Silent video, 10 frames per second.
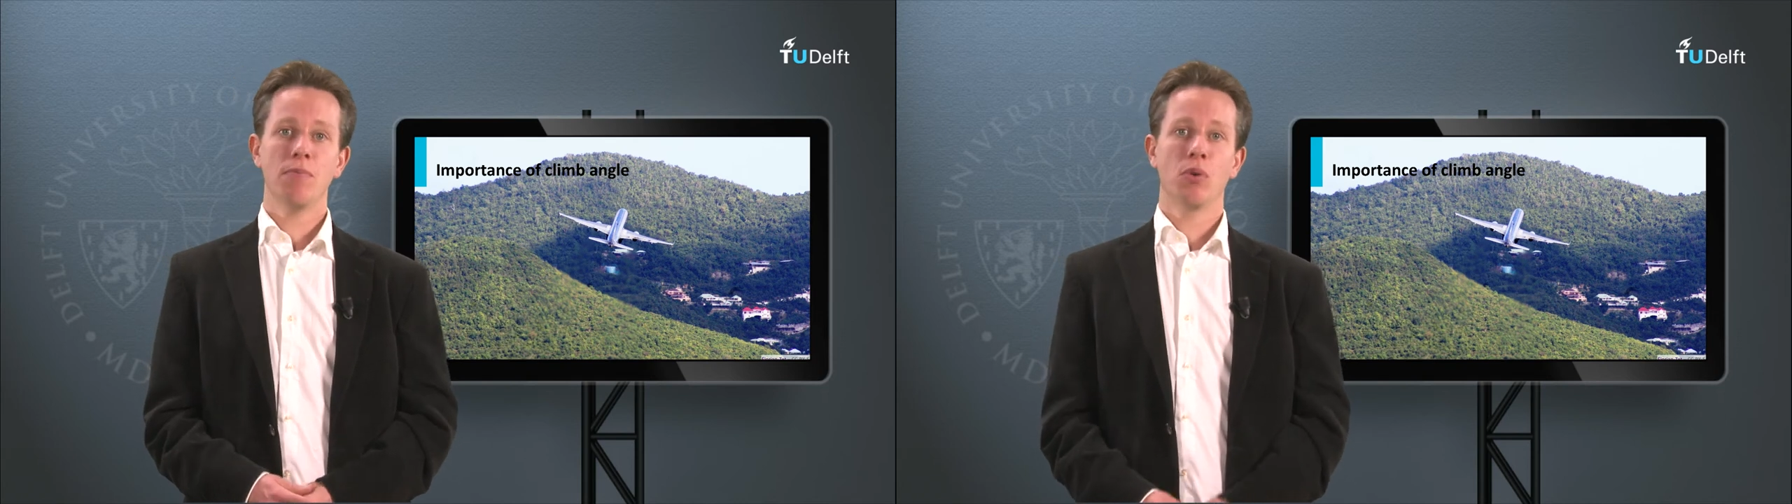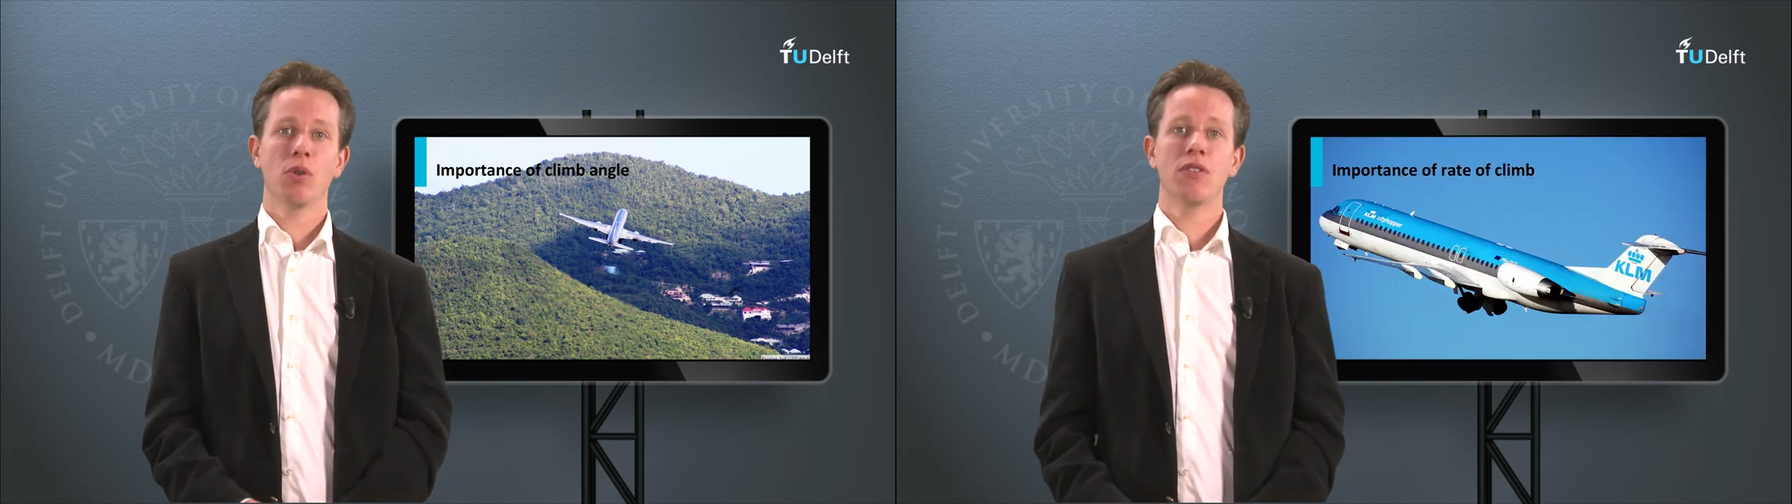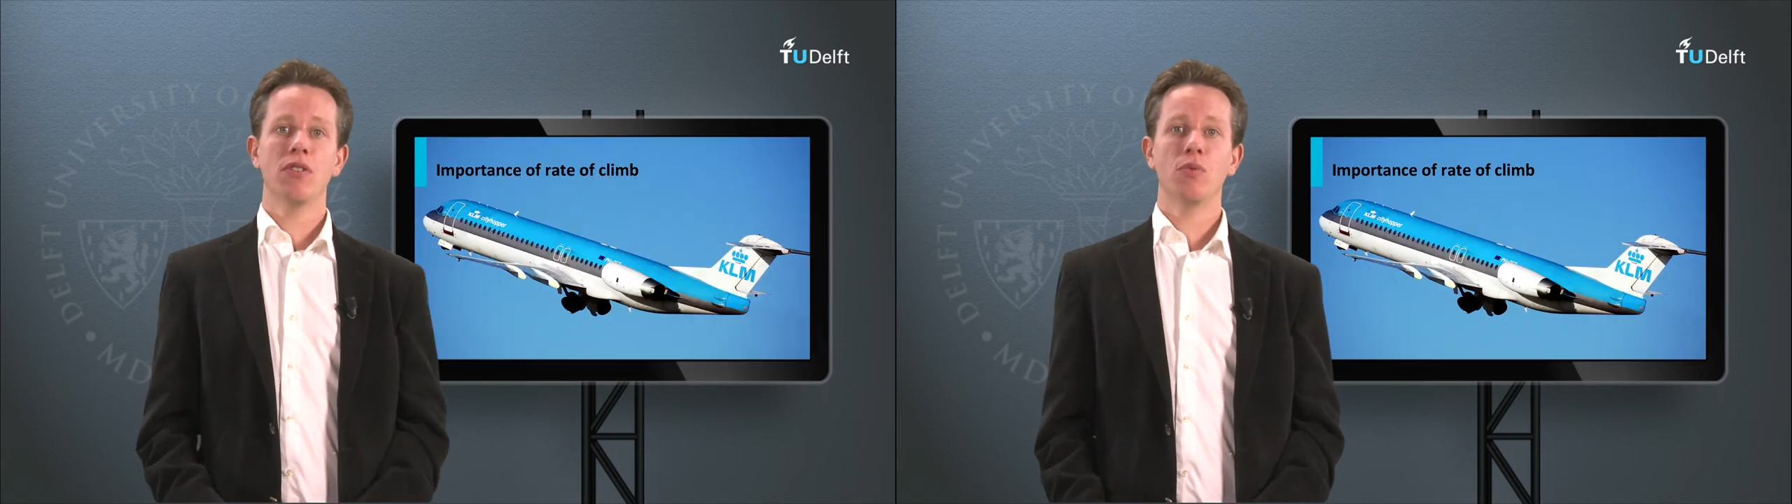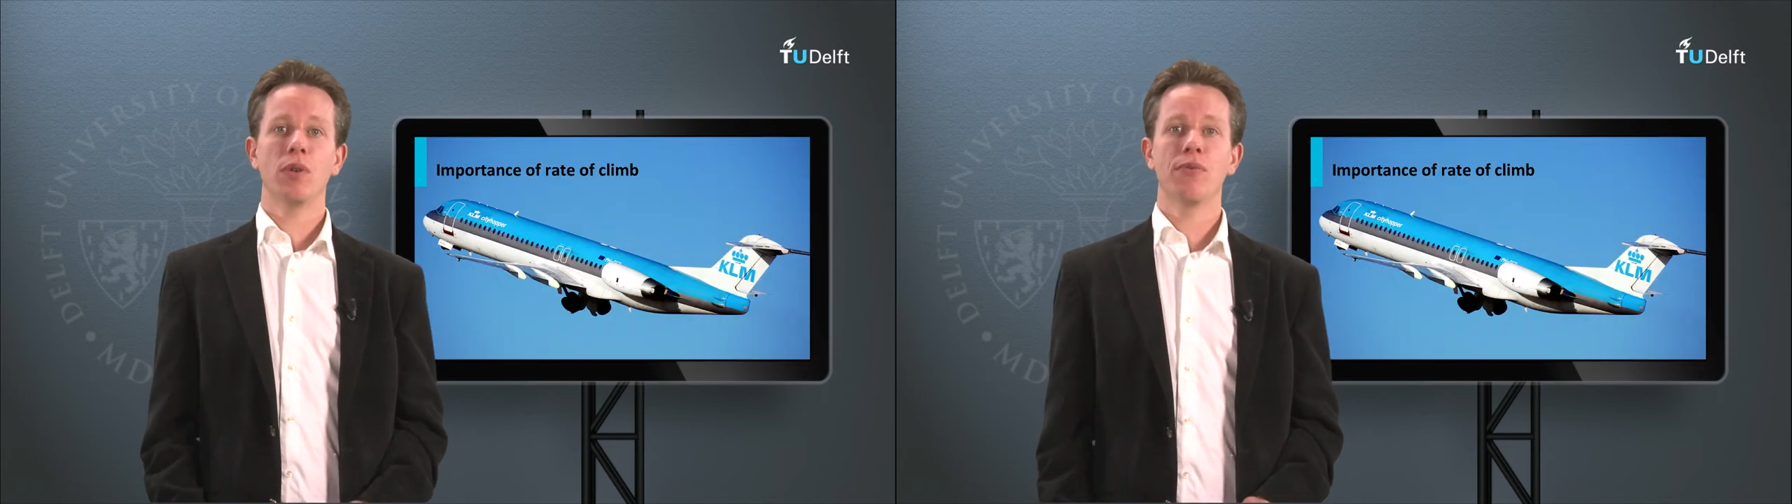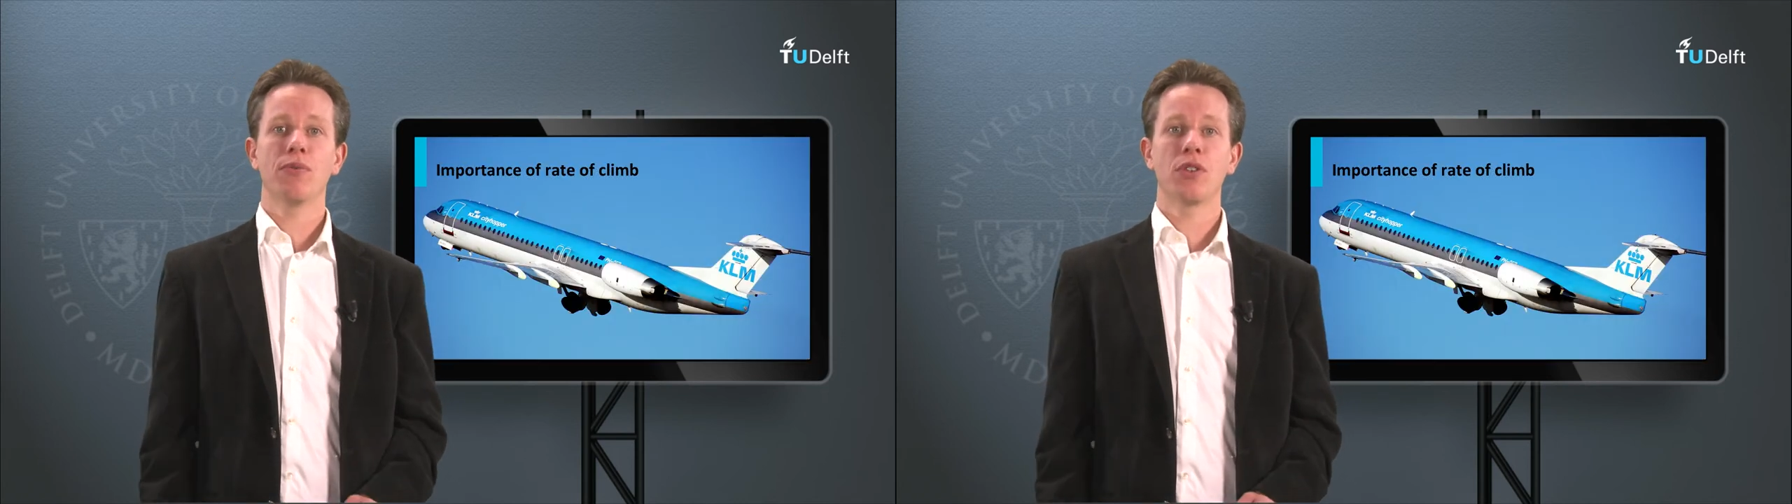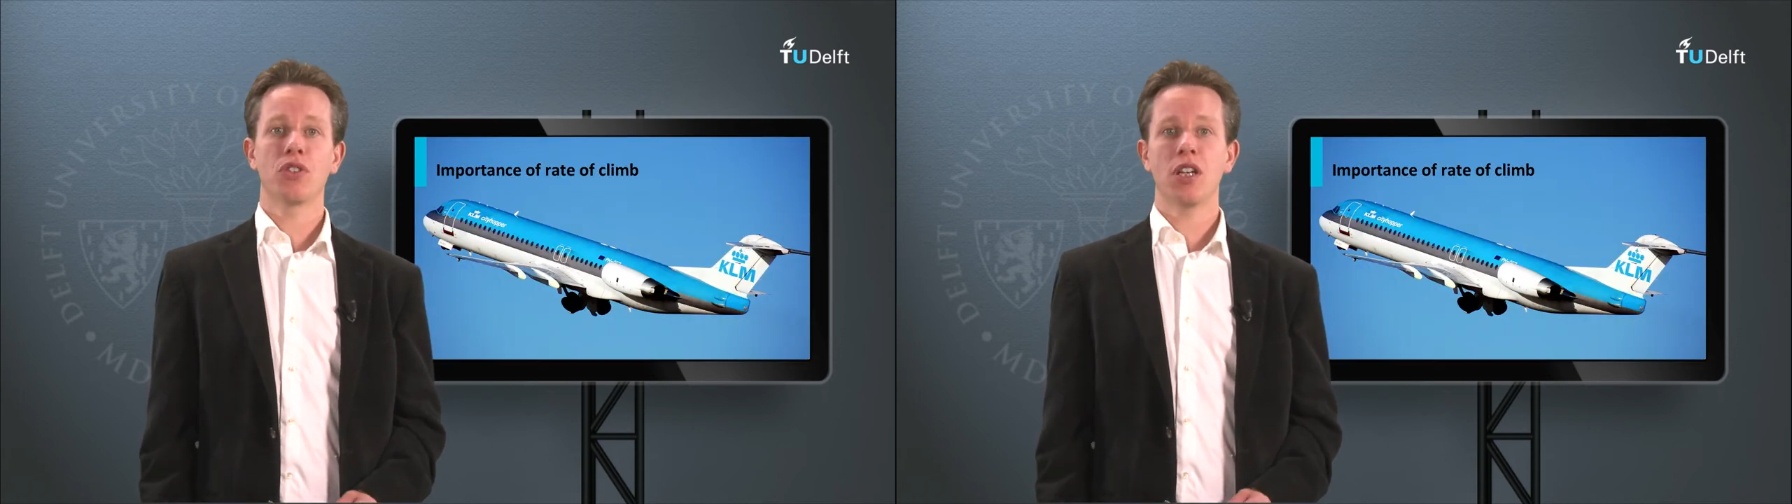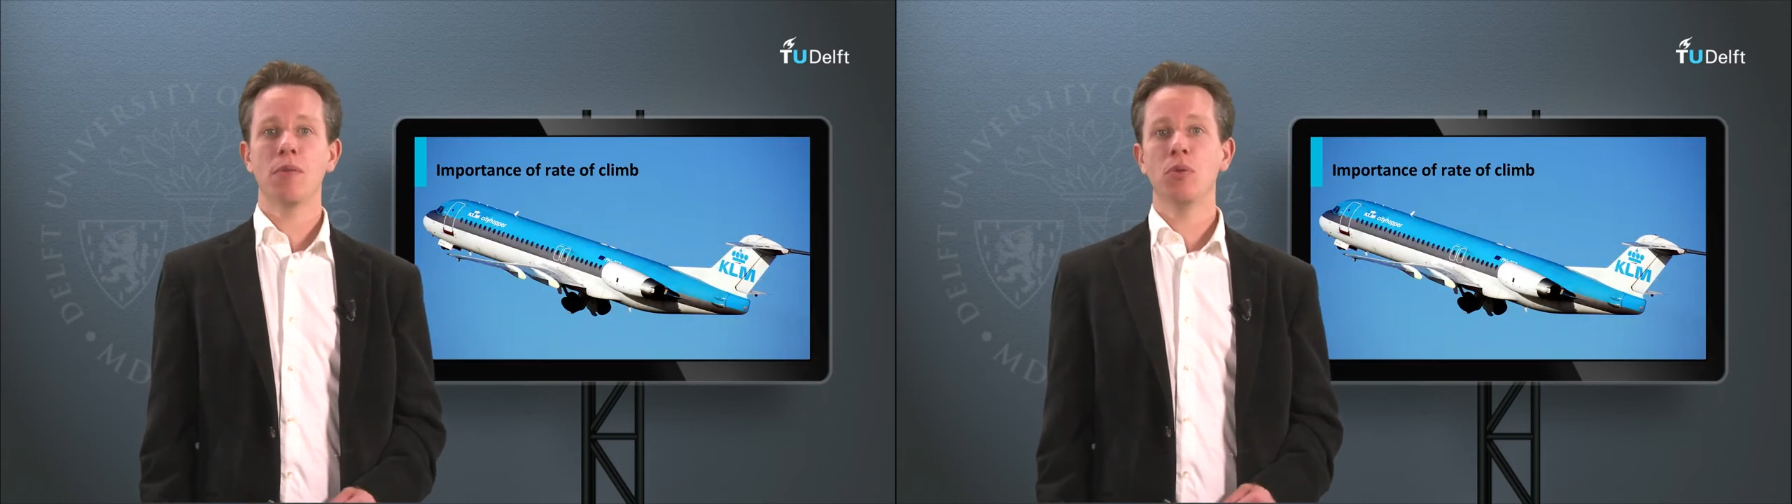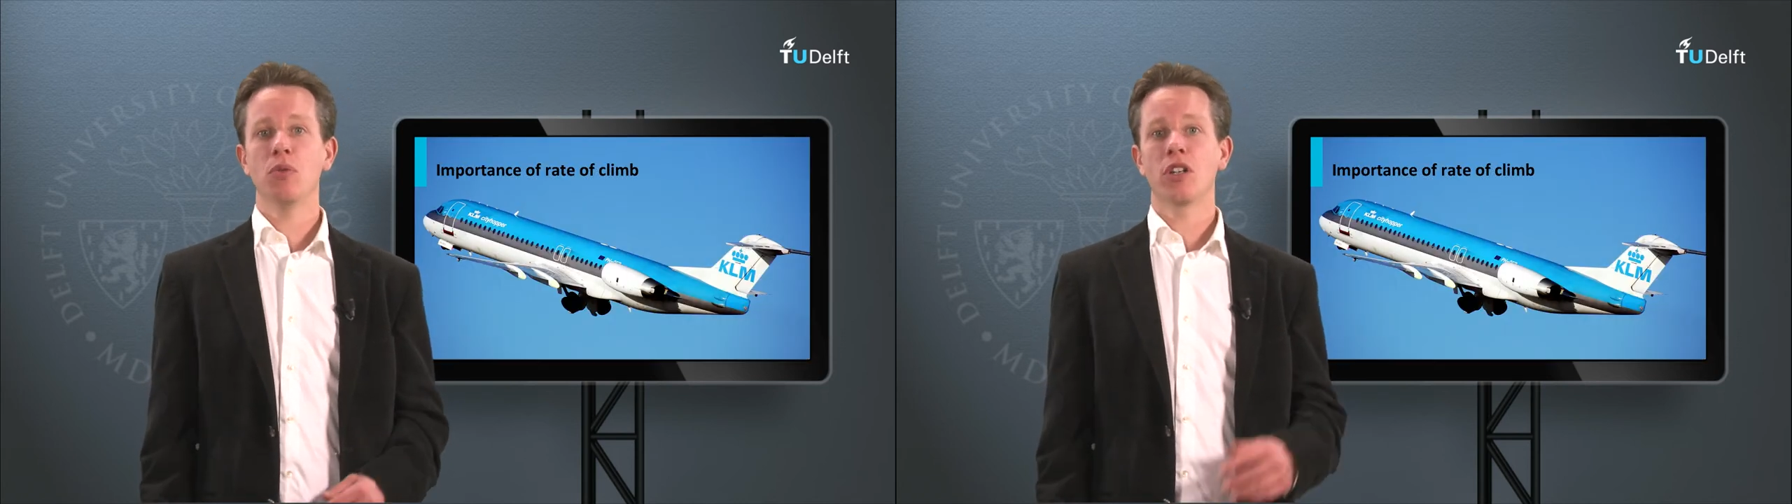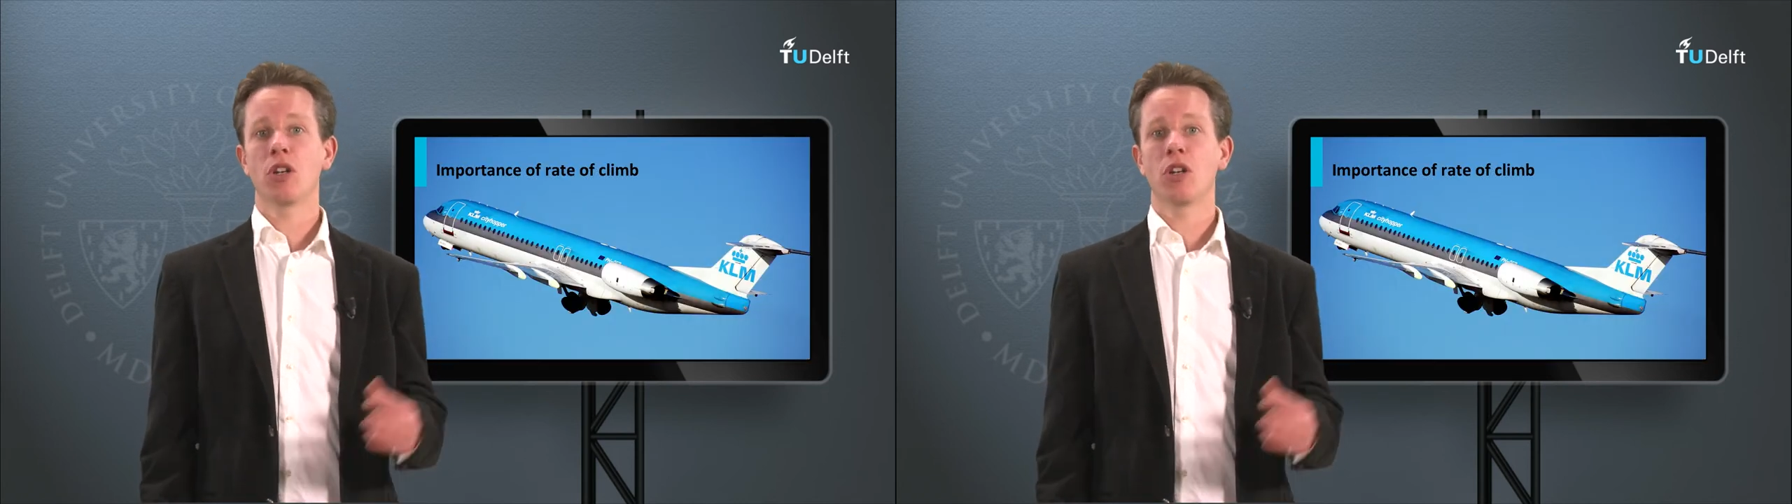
important when, for example,